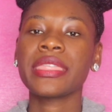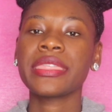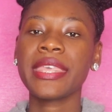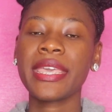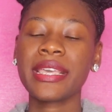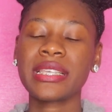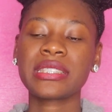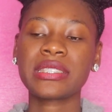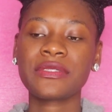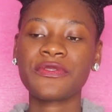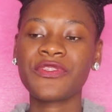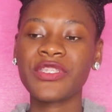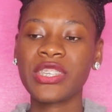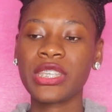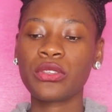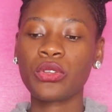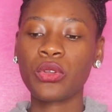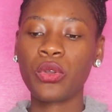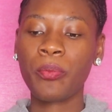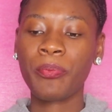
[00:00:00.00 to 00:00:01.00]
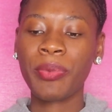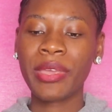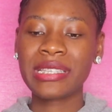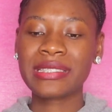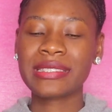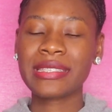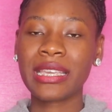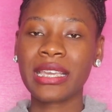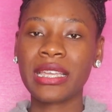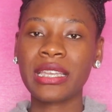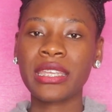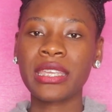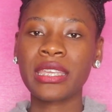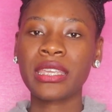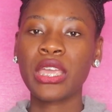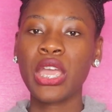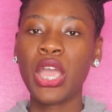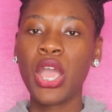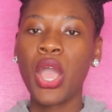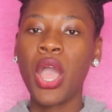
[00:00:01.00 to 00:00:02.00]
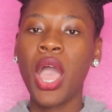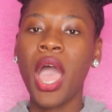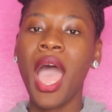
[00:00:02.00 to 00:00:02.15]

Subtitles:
This video, basically,